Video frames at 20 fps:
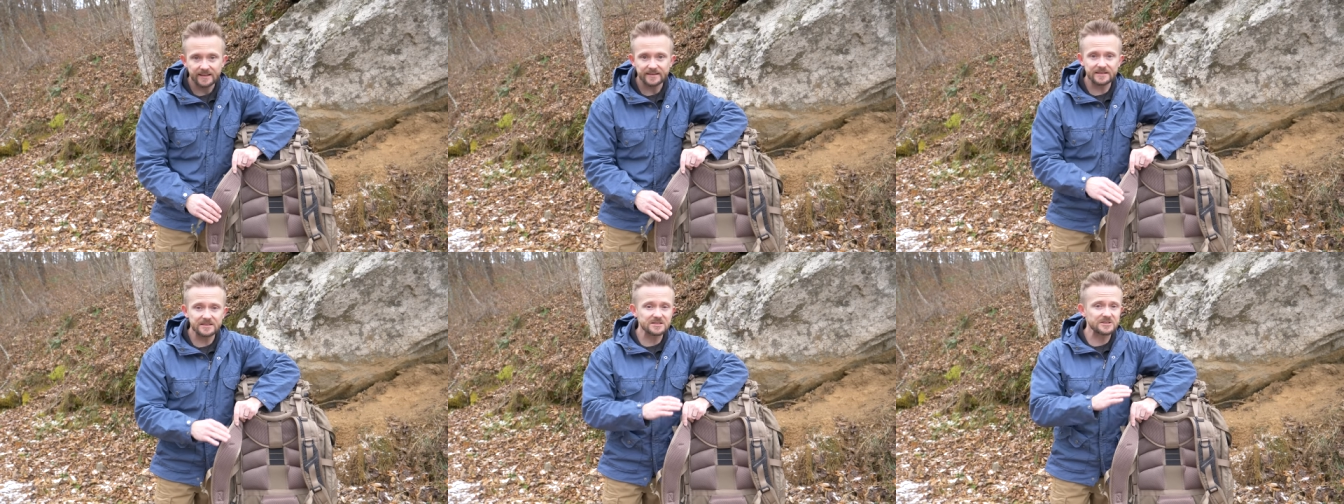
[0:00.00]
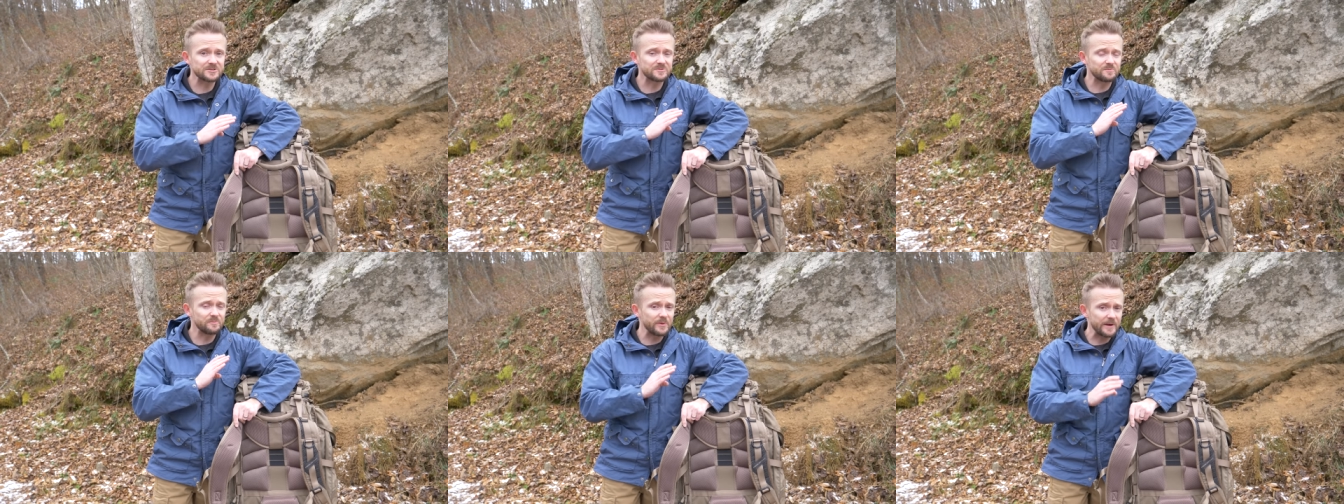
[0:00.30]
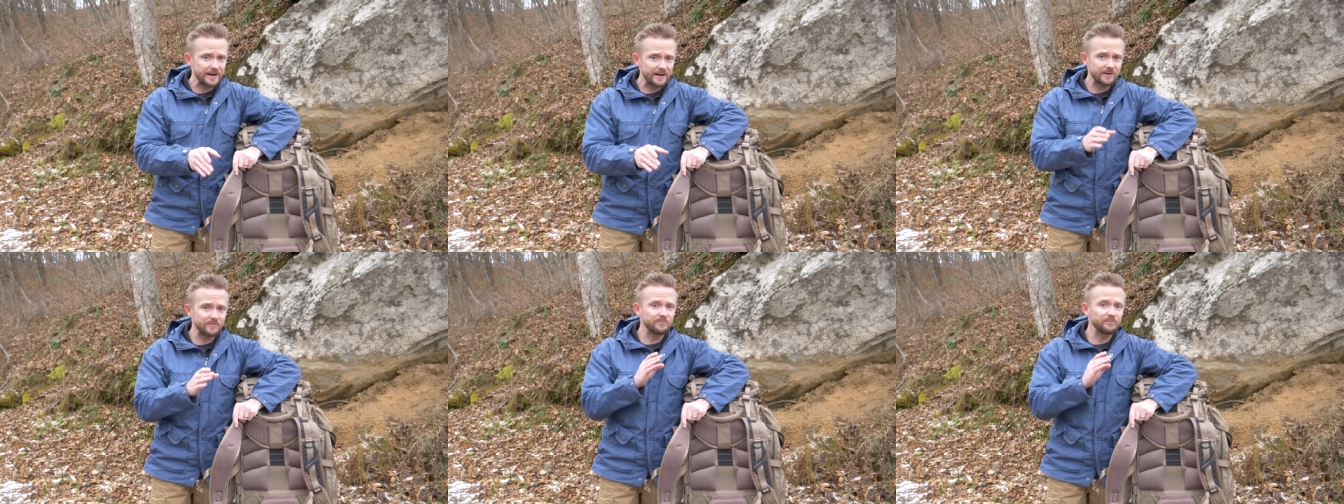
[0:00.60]
This is
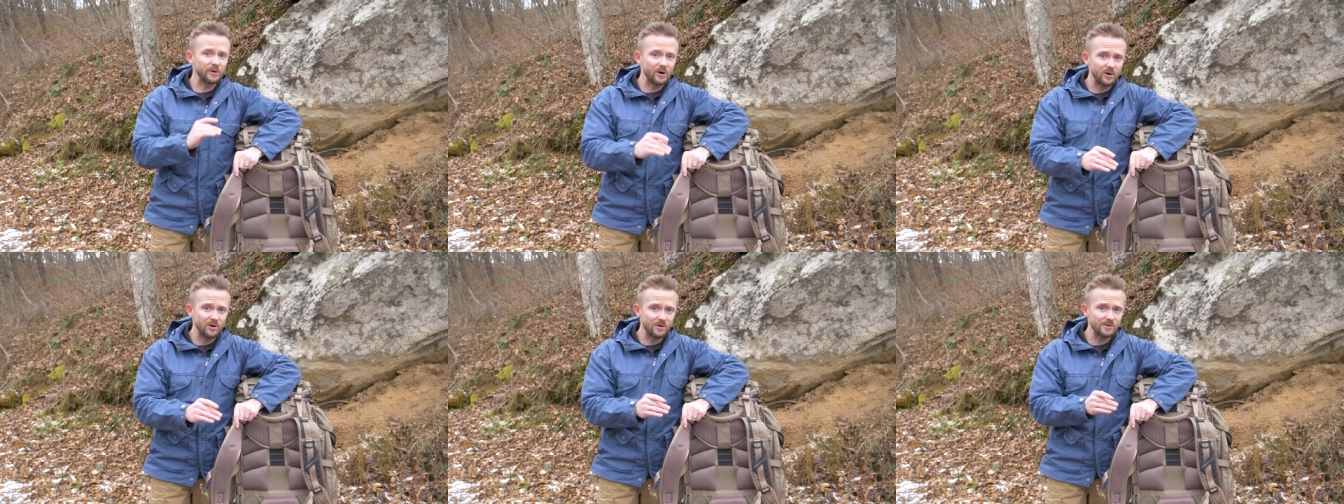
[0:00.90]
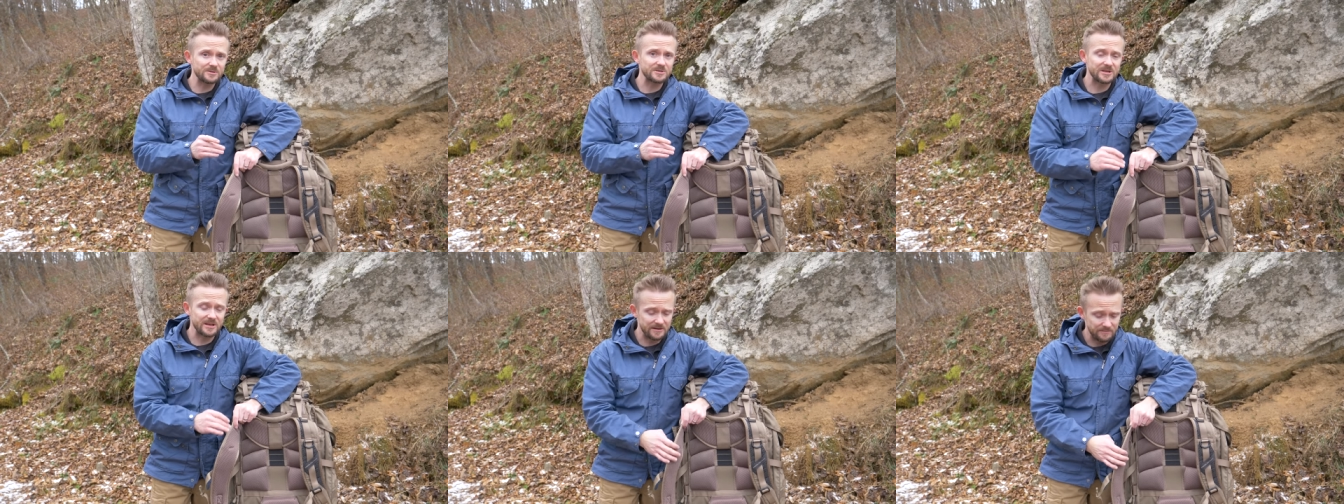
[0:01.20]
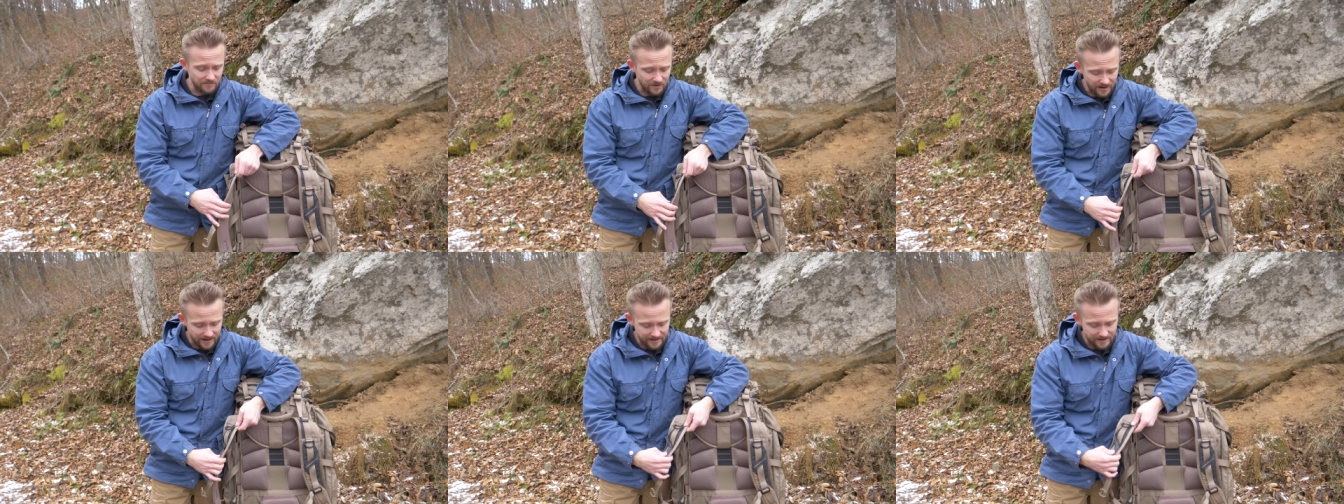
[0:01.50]
bare bones
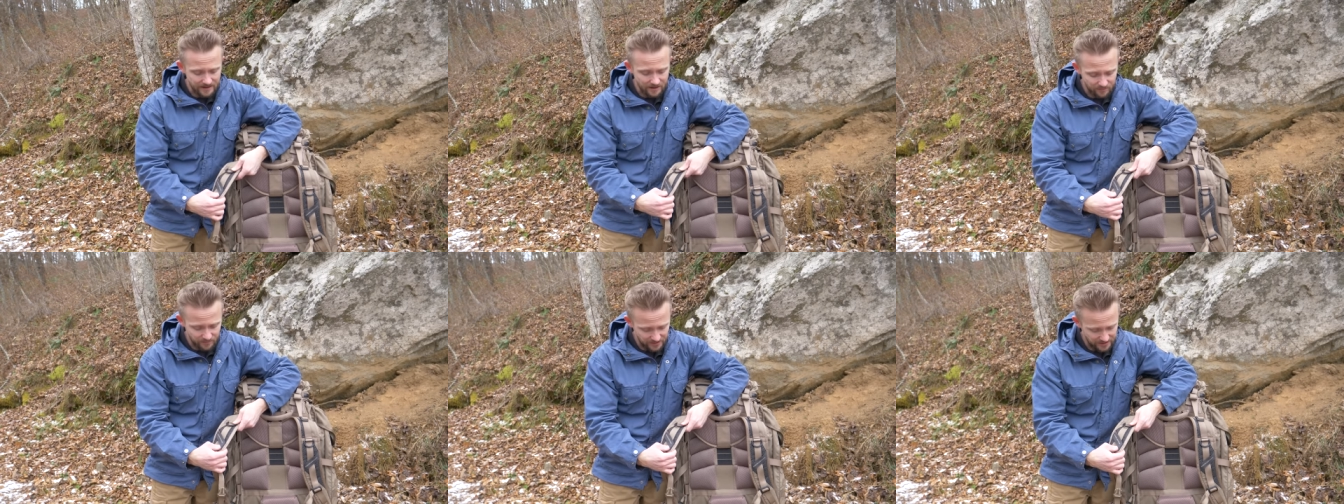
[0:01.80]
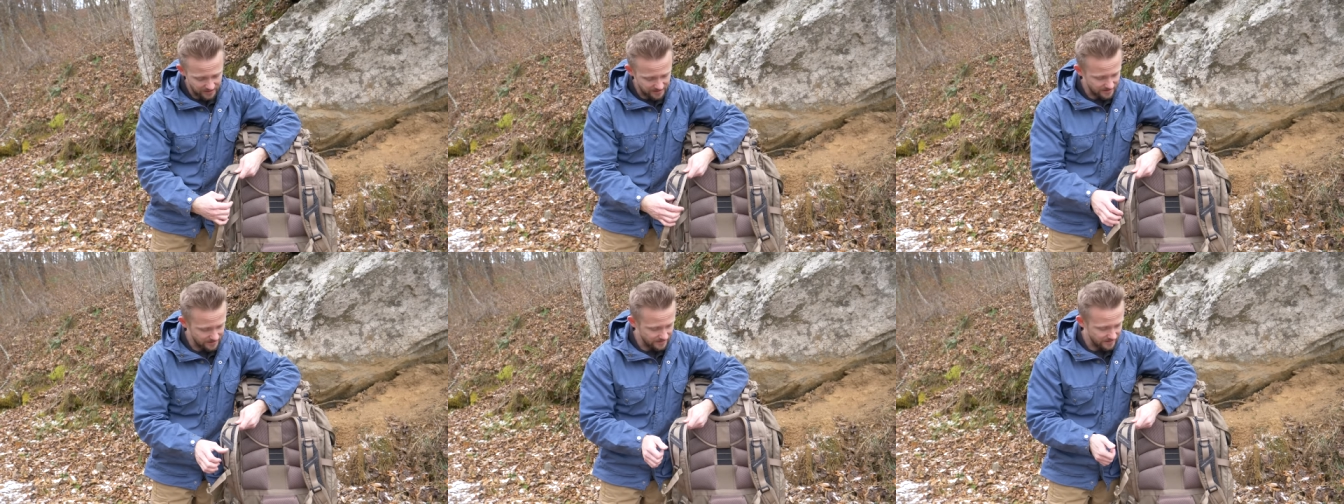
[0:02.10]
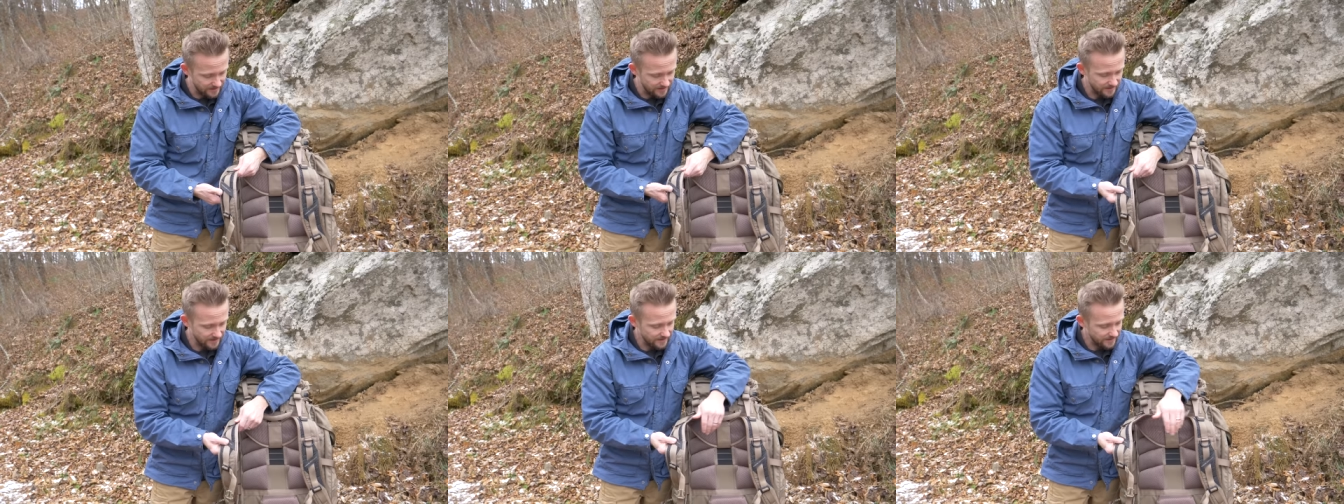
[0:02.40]
in my
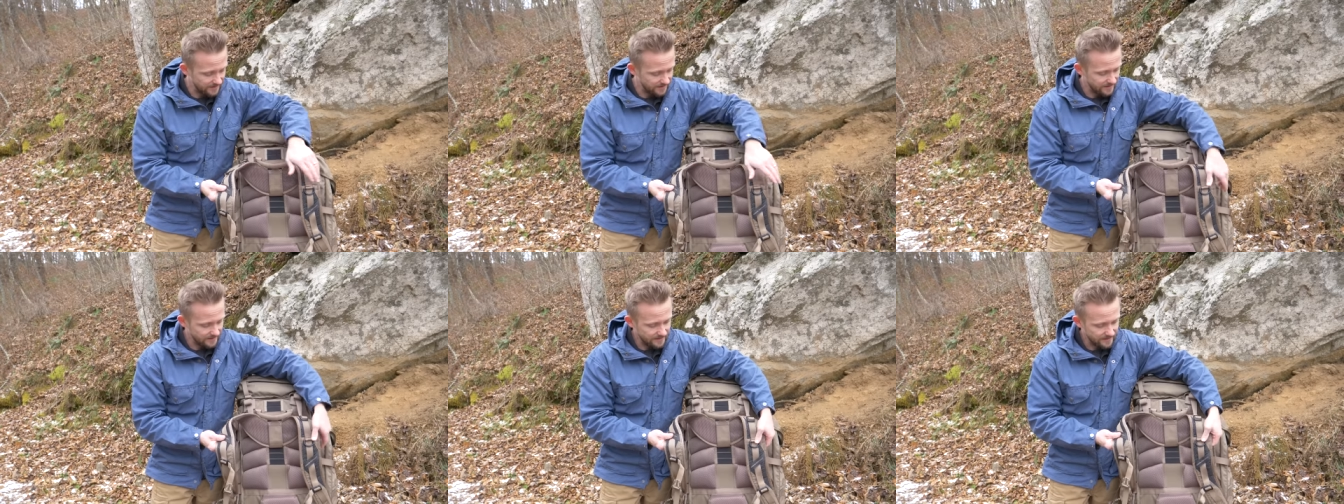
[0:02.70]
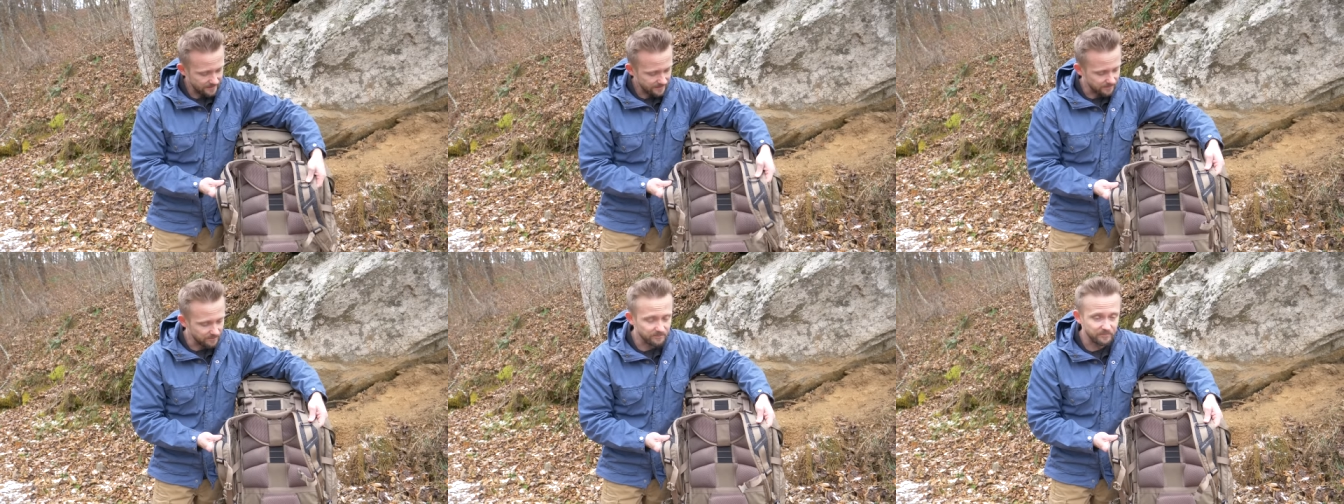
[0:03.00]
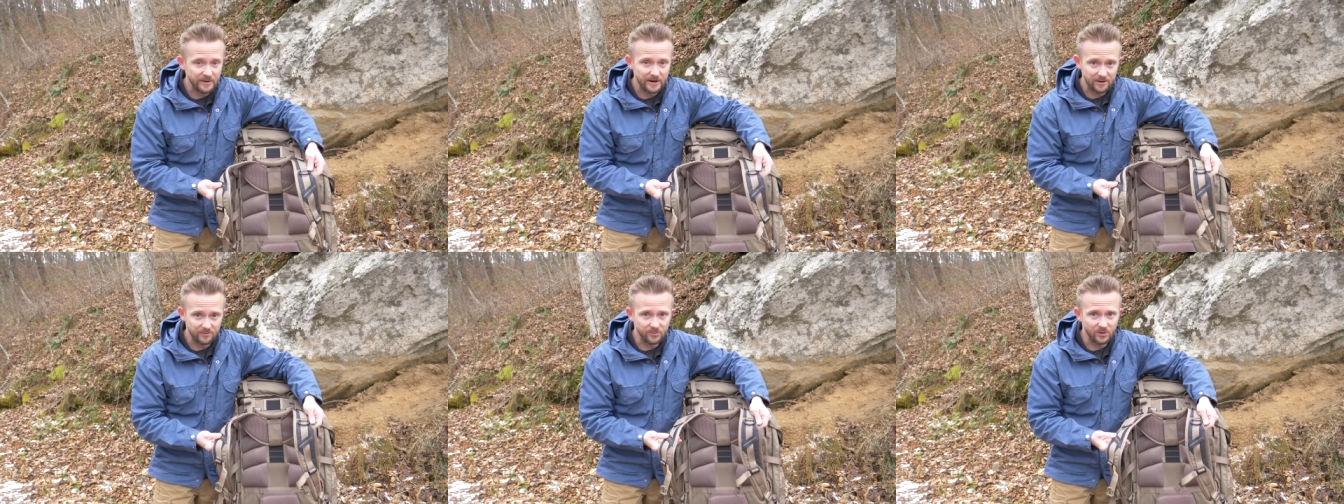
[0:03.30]
opinion.
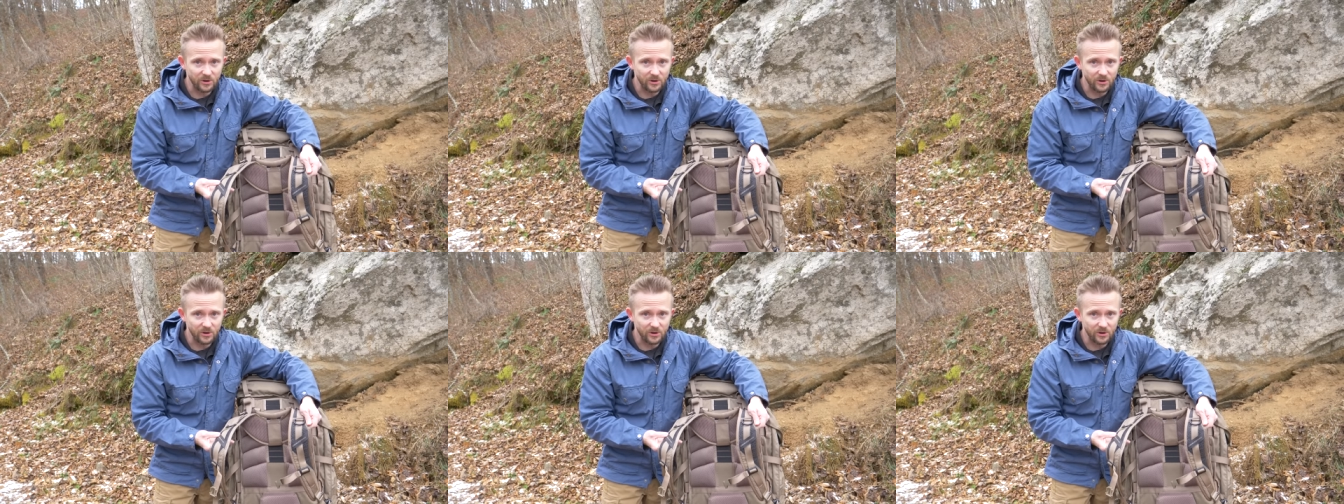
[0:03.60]
Bare